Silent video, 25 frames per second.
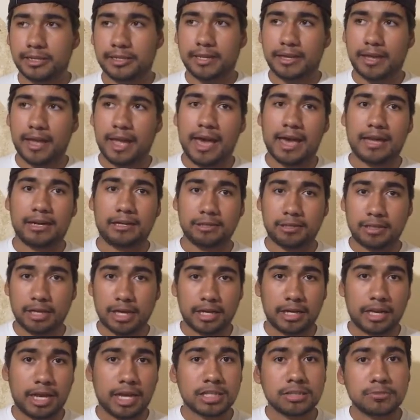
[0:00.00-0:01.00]
that they add a
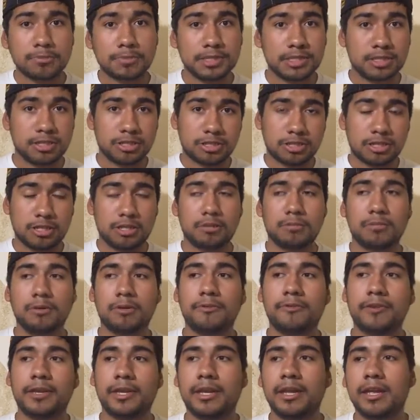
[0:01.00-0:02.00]
lot of exposition in the
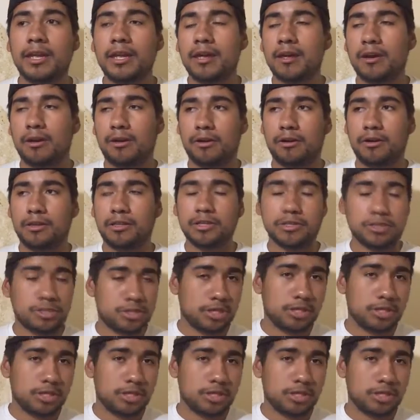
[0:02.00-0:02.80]
movie or in the